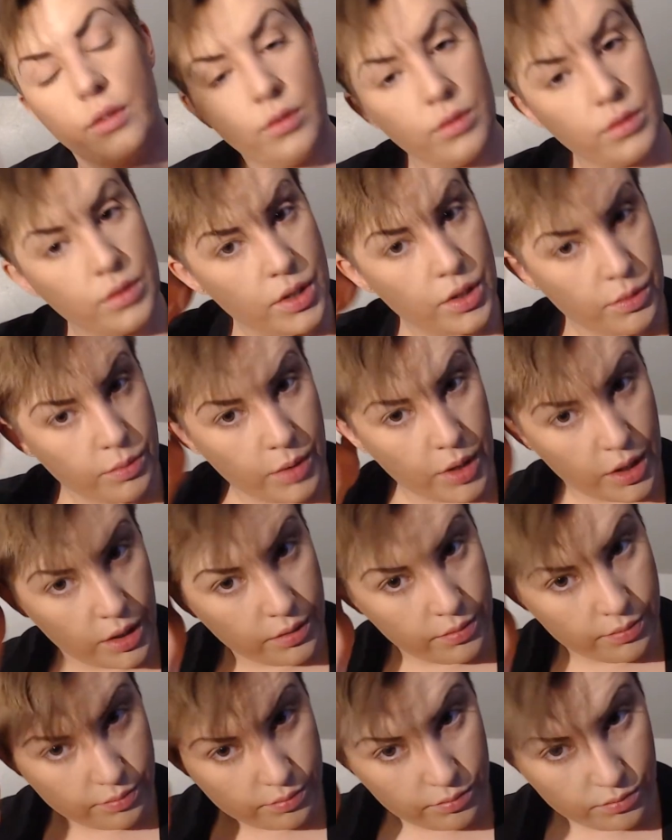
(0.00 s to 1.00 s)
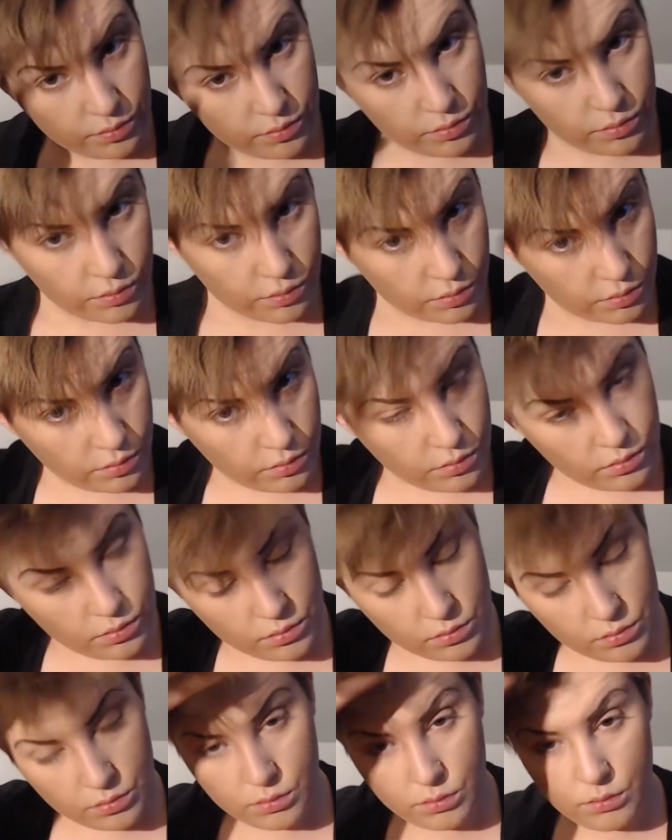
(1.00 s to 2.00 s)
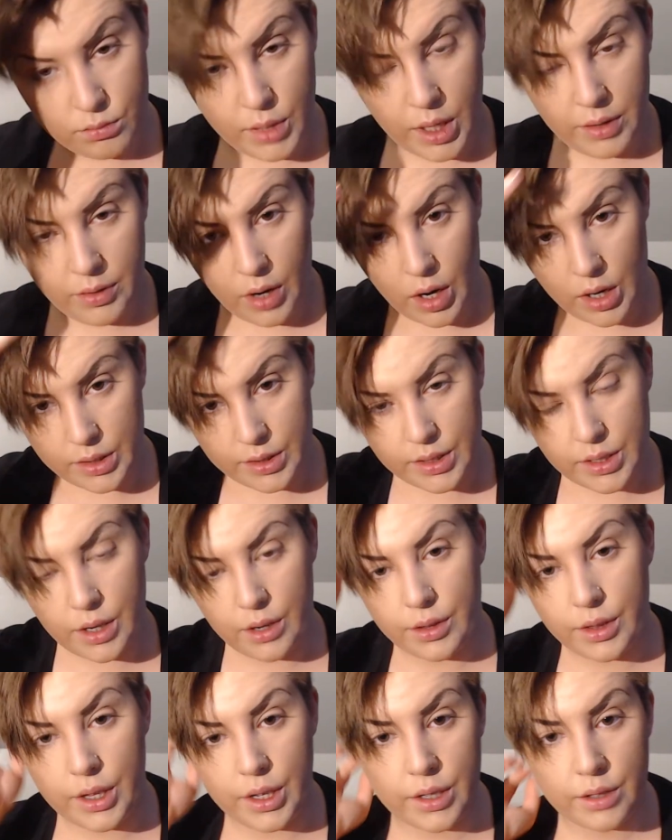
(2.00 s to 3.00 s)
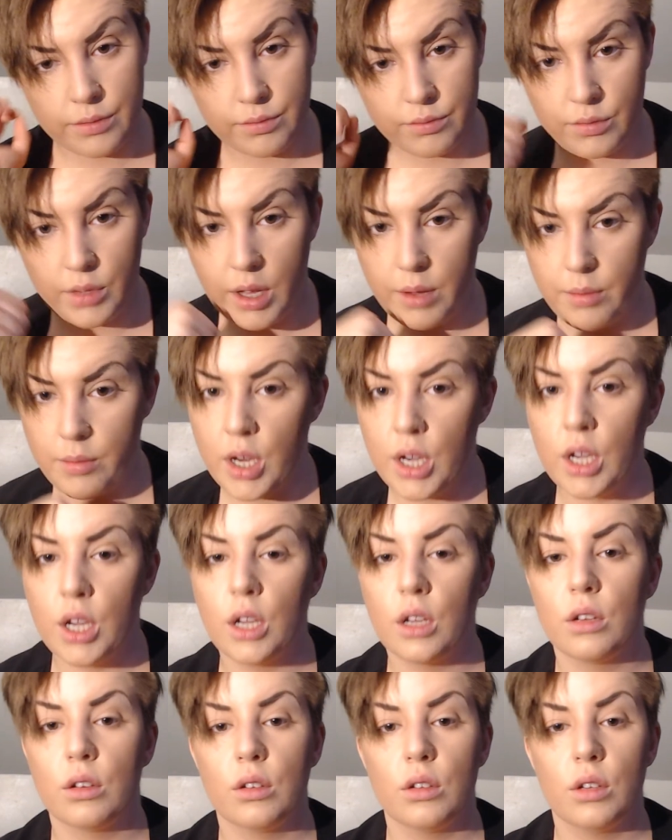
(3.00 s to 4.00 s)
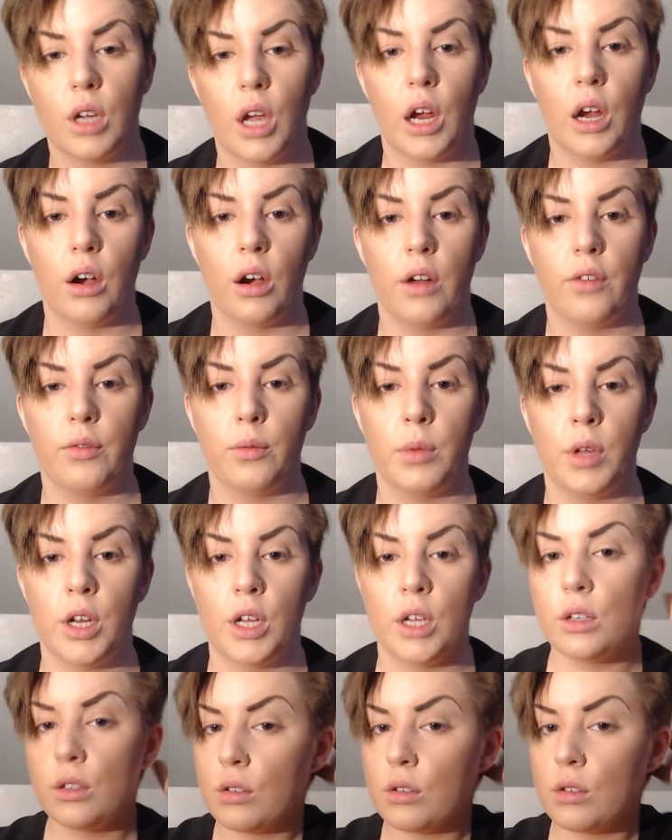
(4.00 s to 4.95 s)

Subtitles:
Do my rock star thing. Let my hair have a minute.